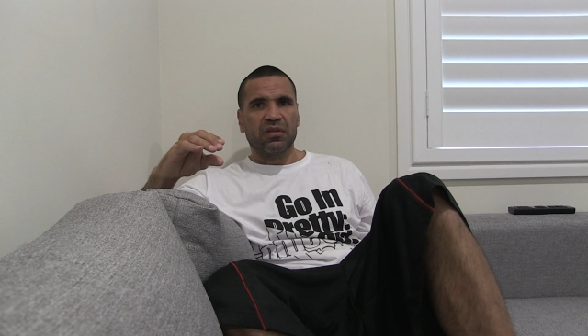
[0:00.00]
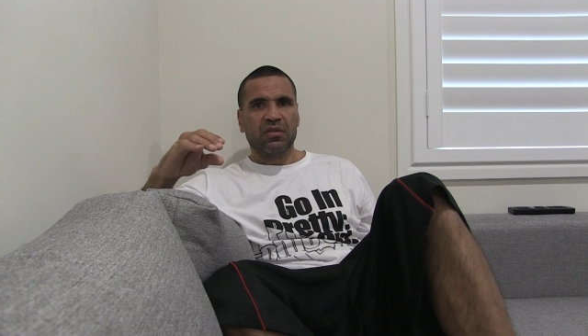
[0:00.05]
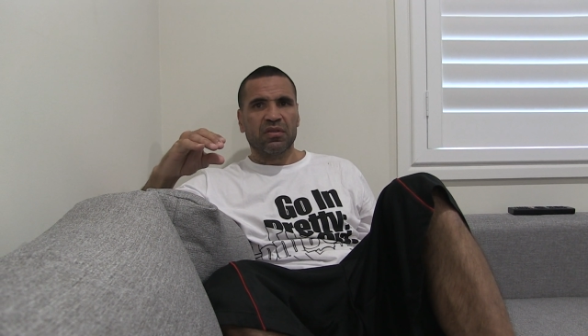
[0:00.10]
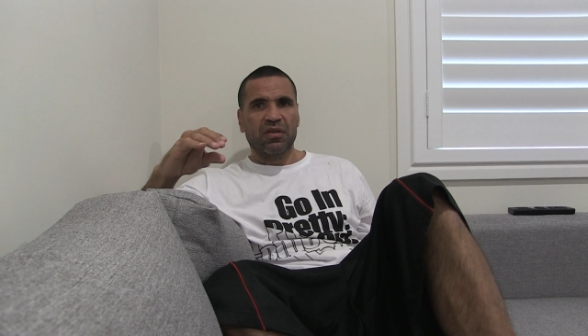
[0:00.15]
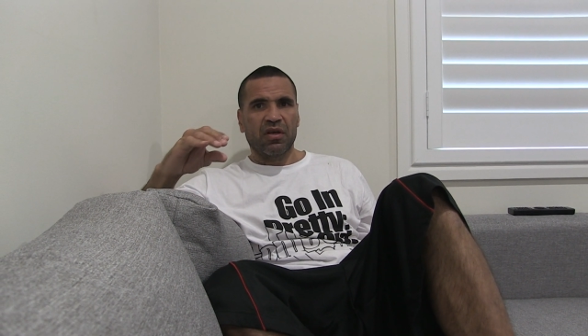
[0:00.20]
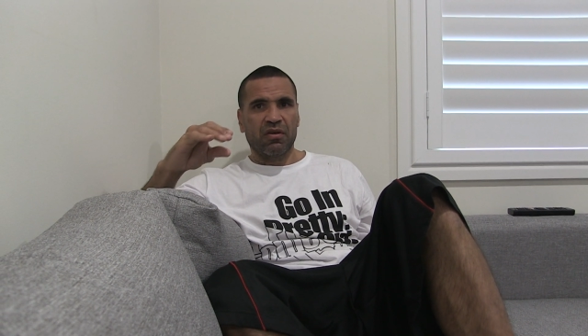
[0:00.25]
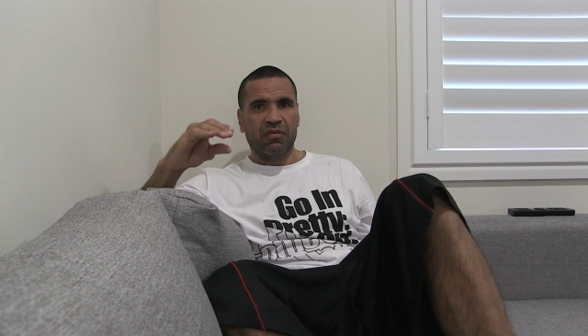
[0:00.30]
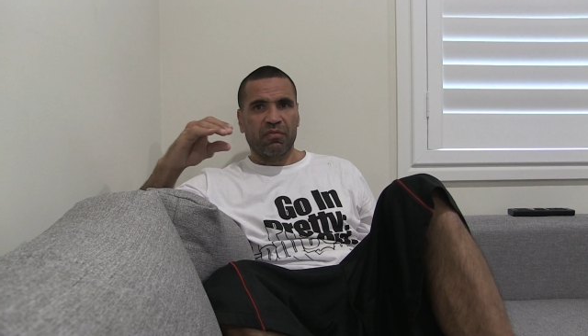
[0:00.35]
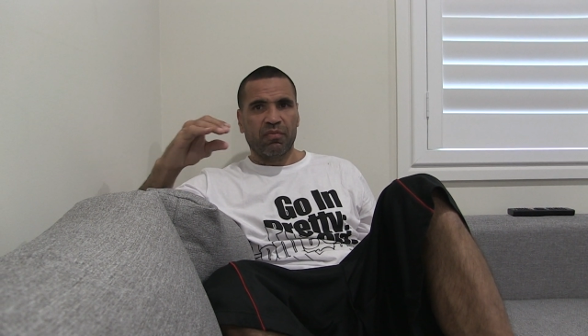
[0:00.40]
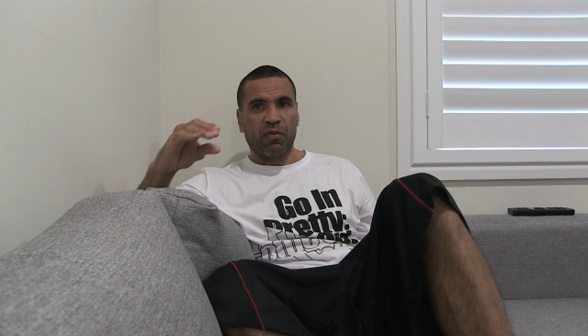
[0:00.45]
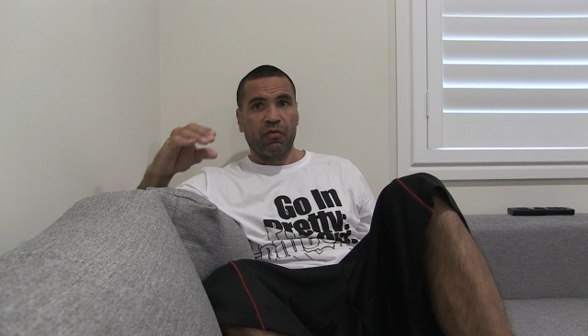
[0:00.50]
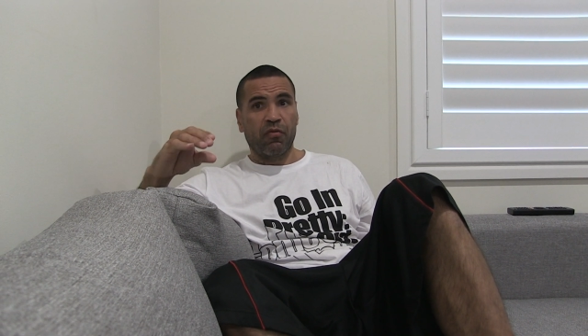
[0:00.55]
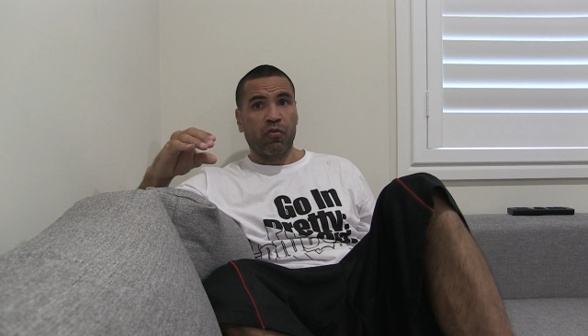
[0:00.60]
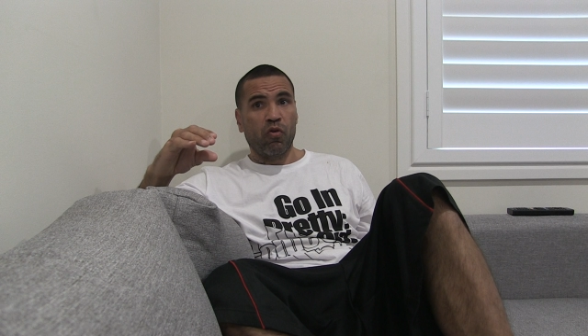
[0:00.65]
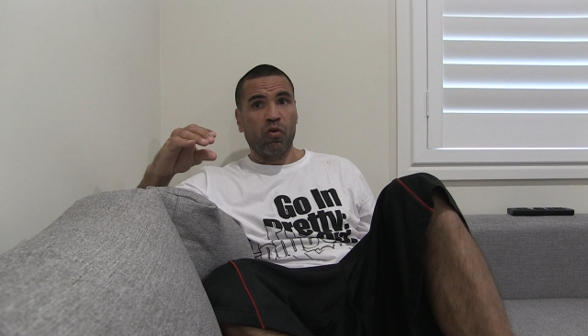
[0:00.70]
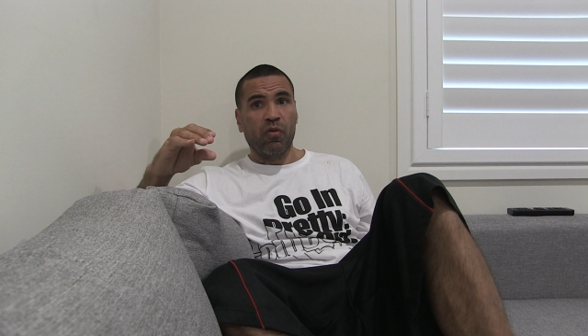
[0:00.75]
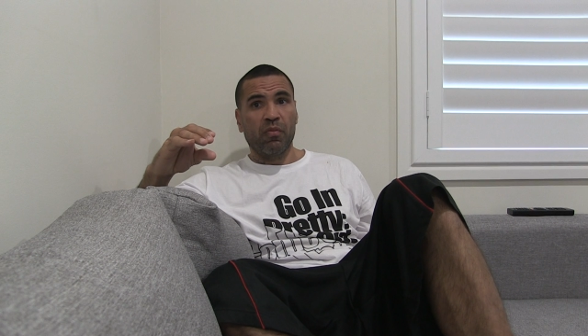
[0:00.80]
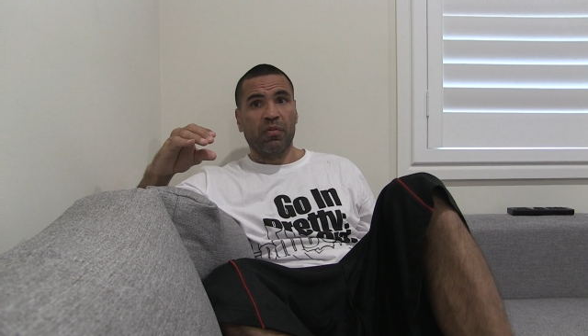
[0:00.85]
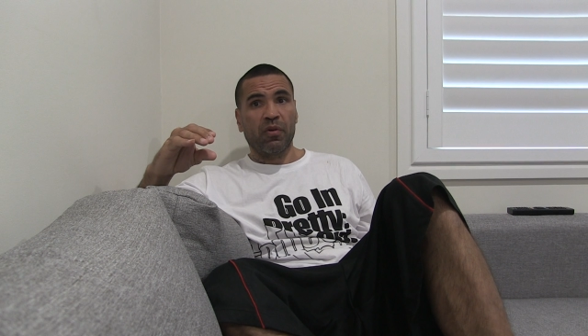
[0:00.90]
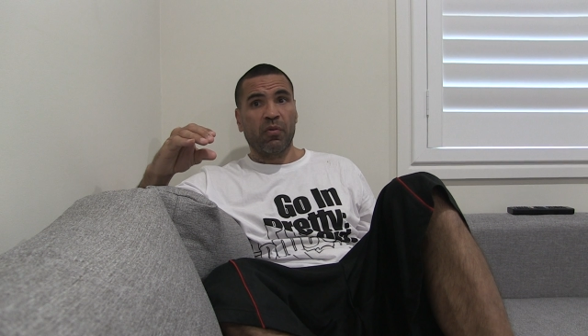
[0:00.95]
So
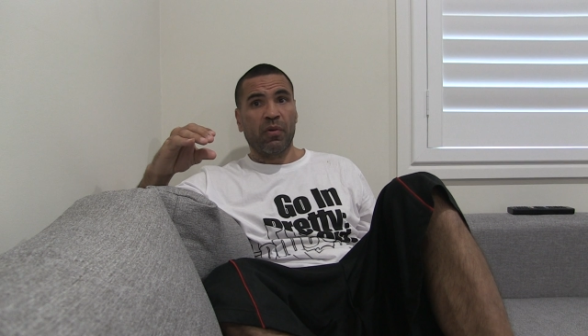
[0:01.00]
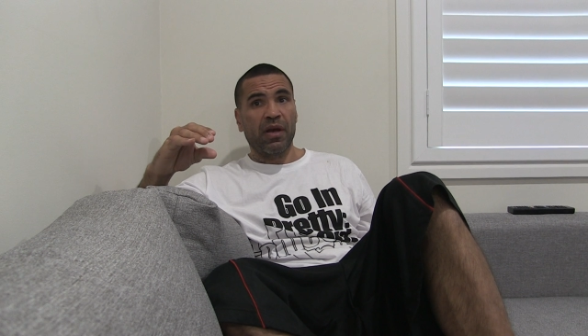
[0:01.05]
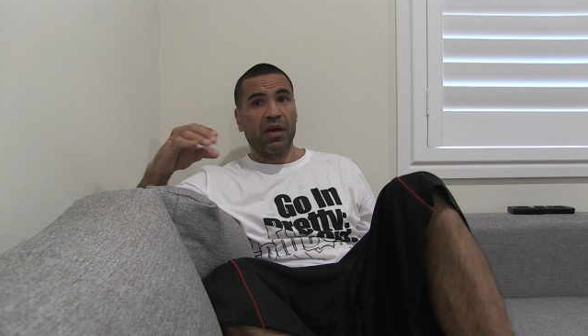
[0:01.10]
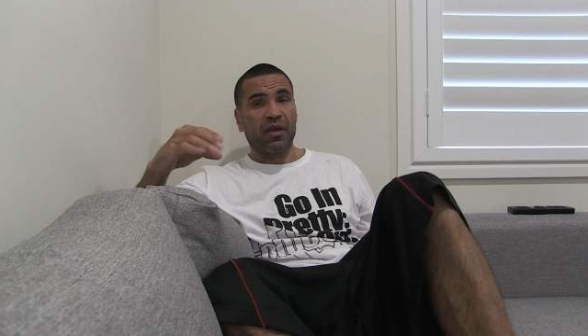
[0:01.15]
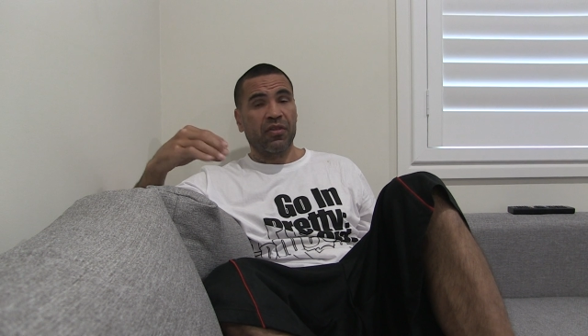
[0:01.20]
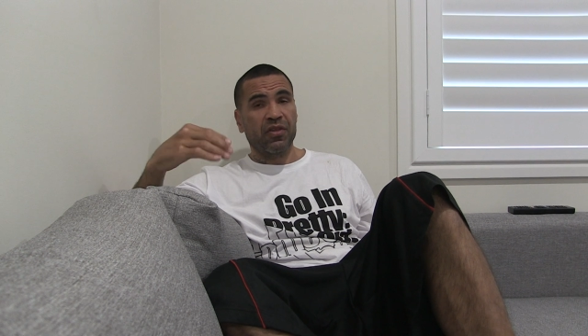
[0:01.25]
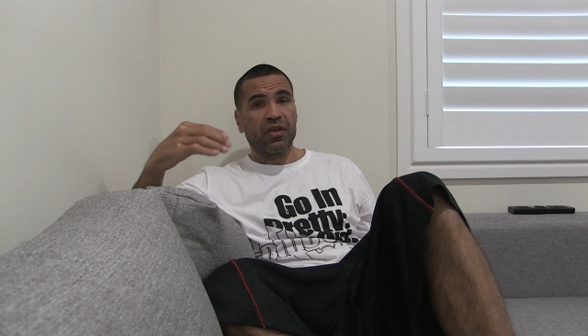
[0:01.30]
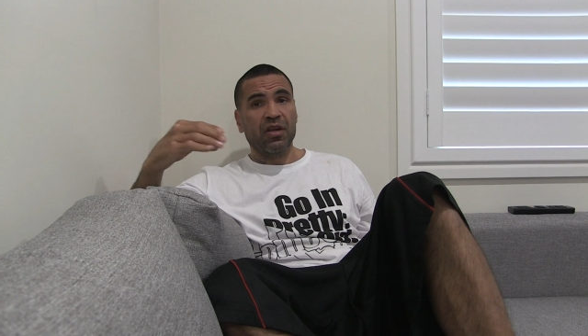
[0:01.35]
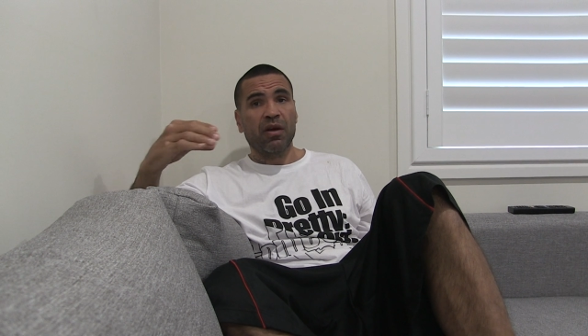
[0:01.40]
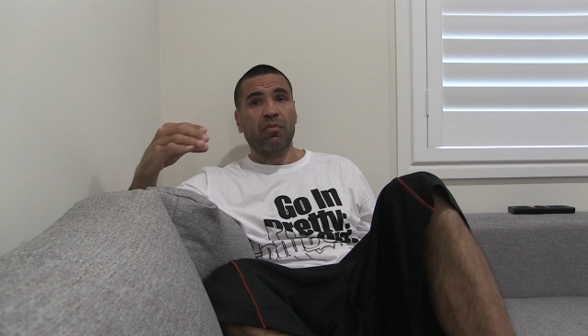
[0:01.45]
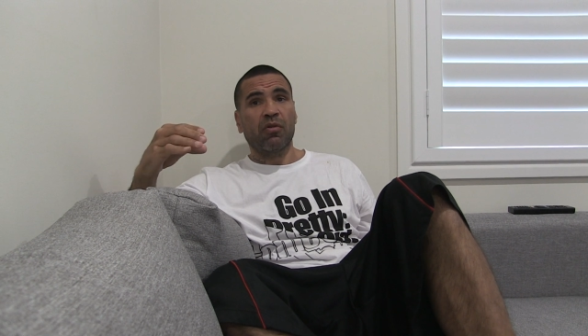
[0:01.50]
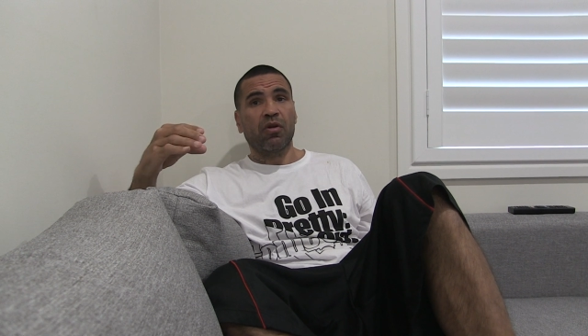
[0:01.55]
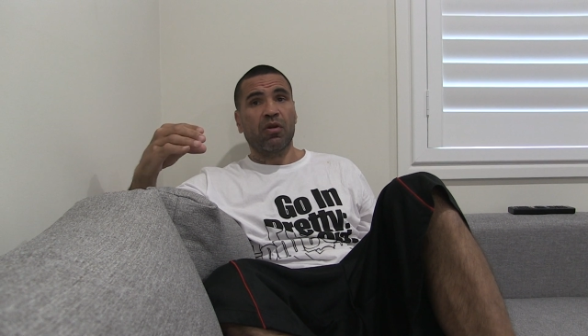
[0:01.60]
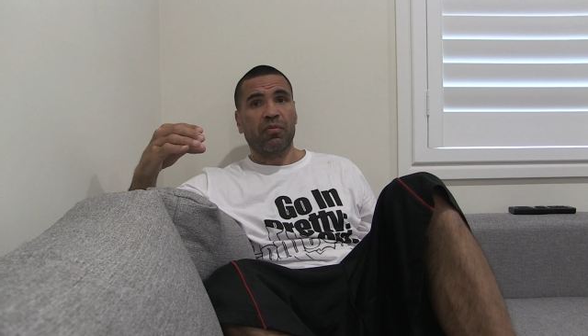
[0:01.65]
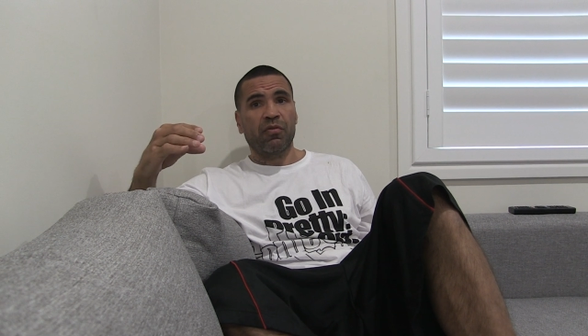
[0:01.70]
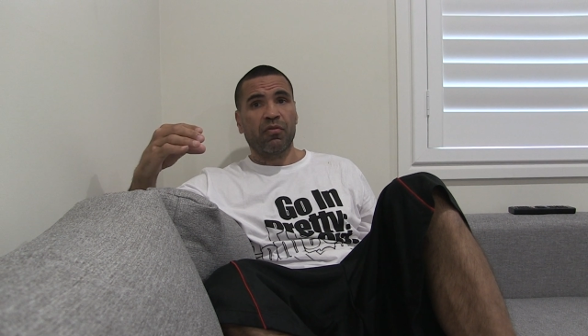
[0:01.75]
perform the way I think I'm going to